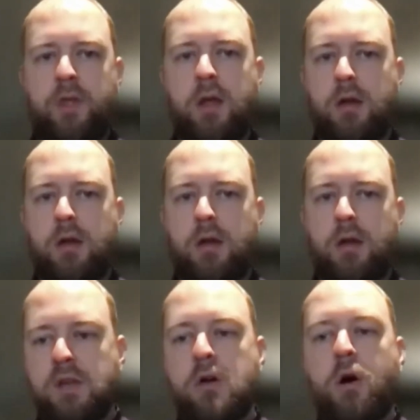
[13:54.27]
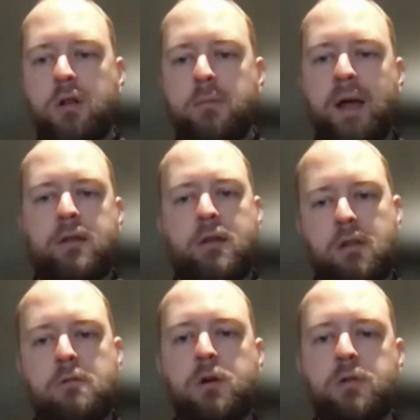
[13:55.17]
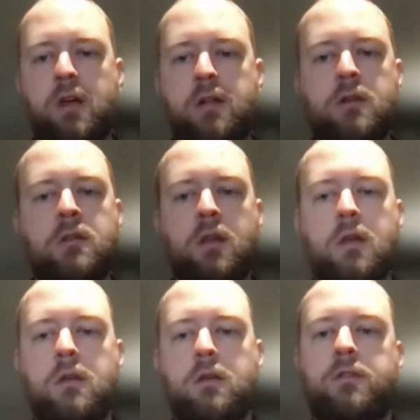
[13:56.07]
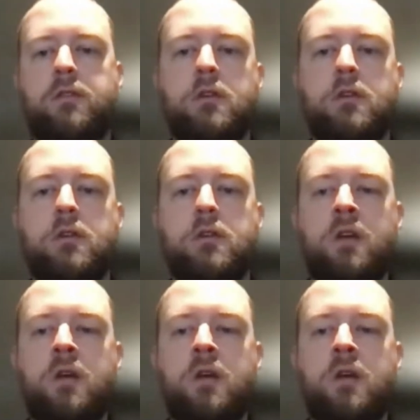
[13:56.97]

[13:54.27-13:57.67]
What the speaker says: and can be automatically rotated is huge.